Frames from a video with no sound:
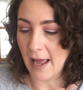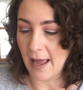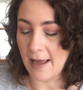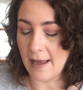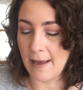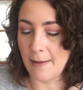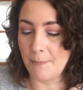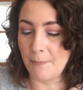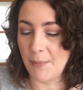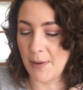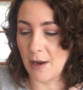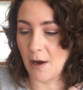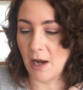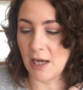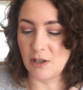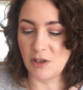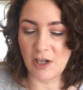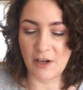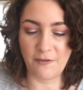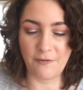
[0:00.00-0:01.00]
But I
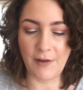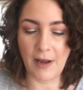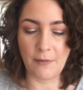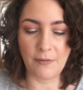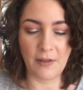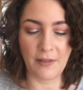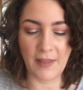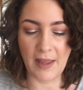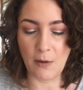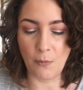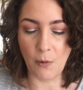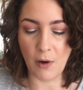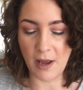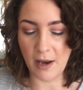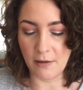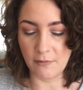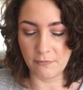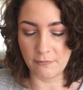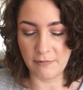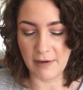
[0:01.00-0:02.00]
just found that they
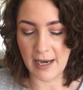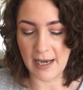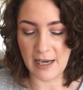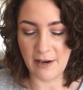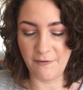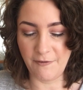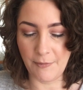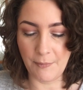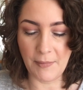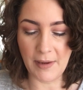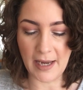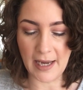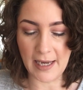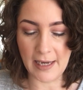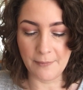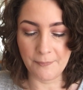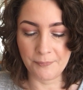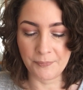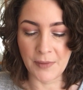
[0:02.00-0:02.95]
weren't really for me.